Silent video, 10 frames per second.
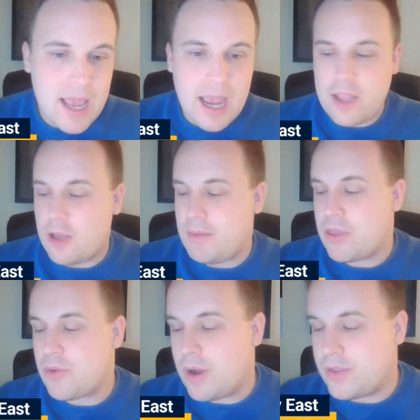and they'll be
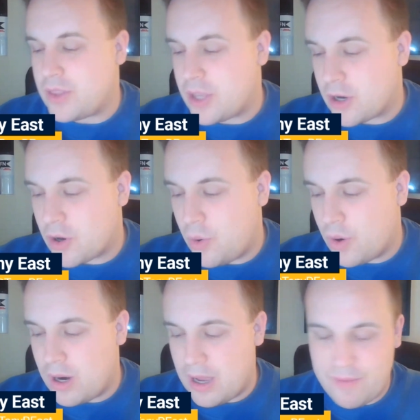thrilled that their
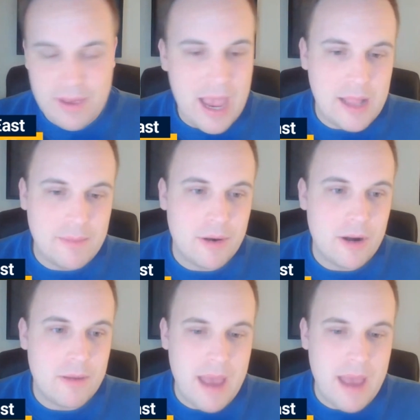core of Halliburton,